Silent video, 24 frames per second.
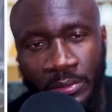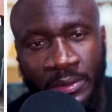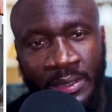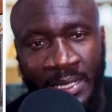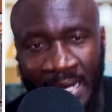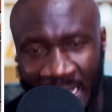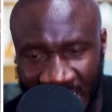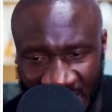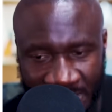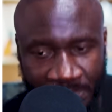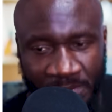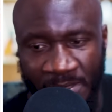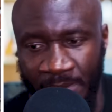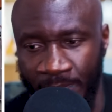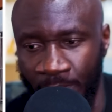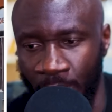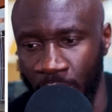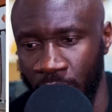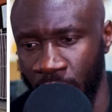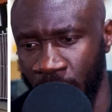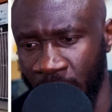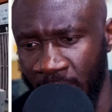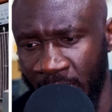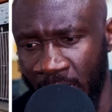nice
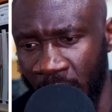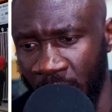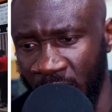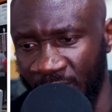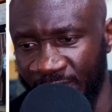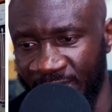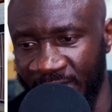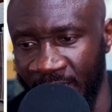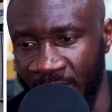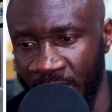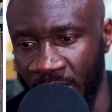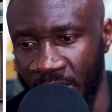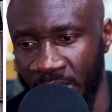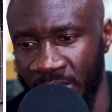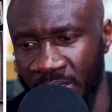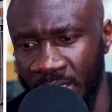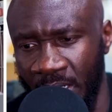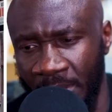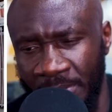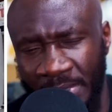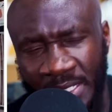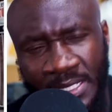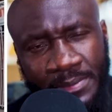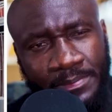people. You gotta love Kenya.
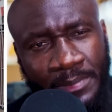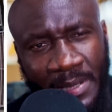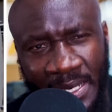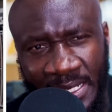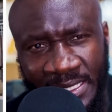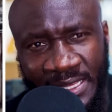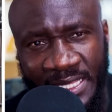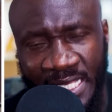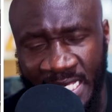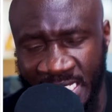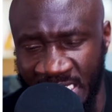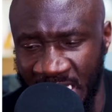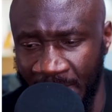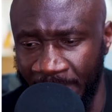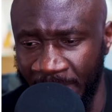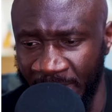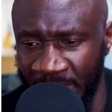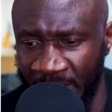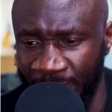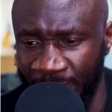Bad things happen